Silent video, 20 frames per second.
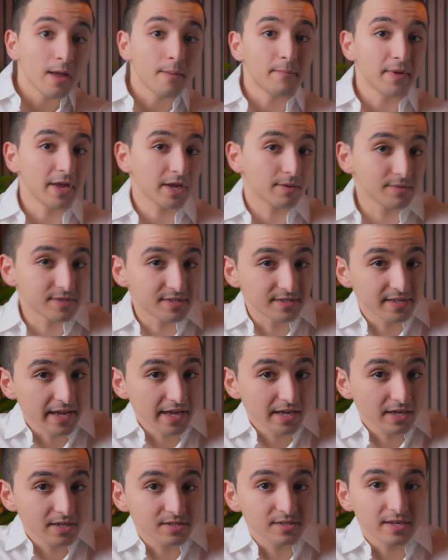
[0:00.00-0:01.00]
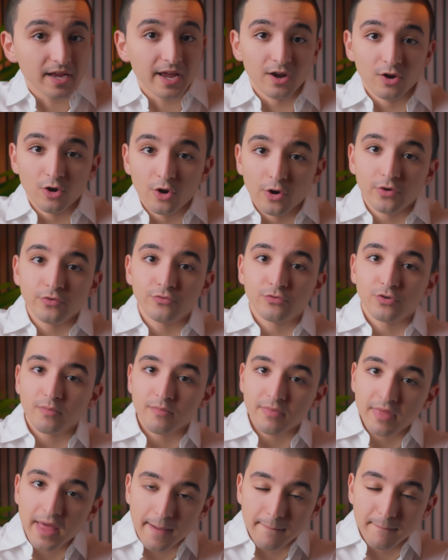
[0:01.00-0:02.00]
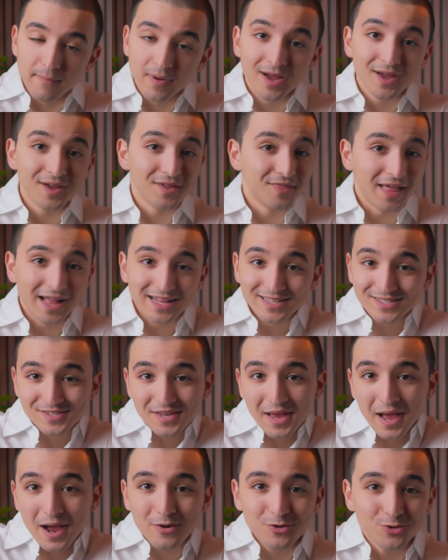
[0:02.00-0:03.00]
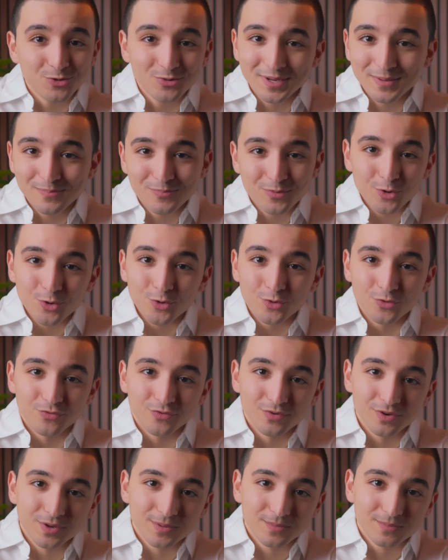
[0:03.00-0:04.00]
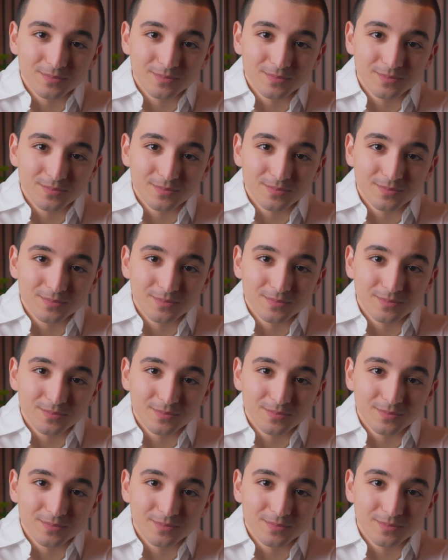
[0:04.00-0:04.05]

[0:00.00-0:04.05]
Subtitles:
make mistakes, and learn from them. That's how you improve.